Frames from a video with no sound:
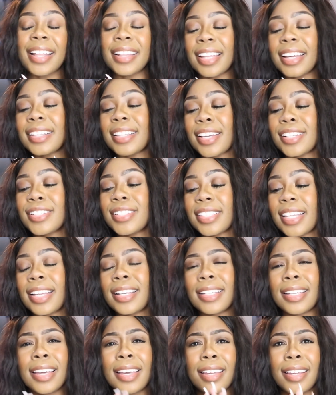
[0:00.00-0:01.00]
I like that she's
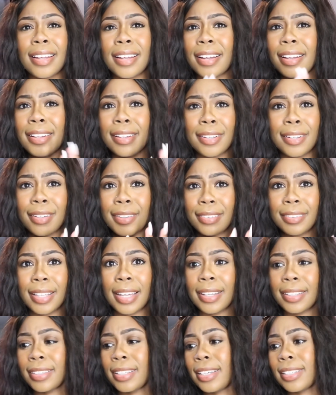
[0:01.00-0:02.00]
ending it
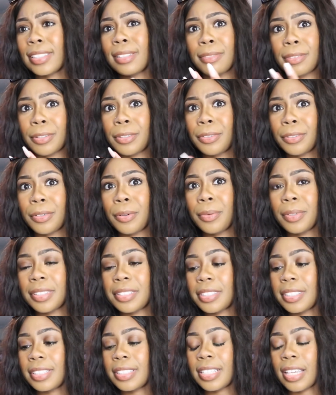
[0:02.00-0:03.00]
like this. Even though I don't know
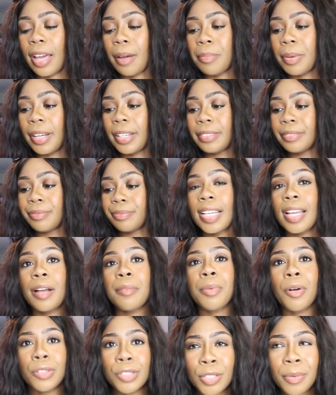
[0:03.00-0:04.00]
what this is yet, but
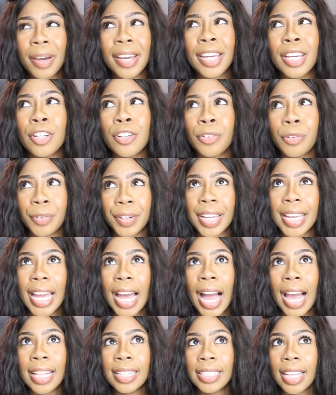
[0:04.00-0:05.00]
also I
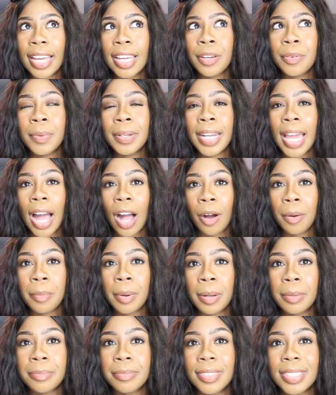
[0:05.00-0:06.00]
agree. I like when
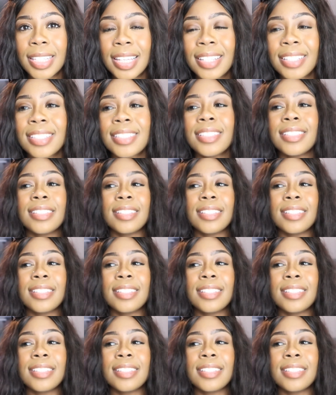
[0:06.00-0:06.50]
albums, it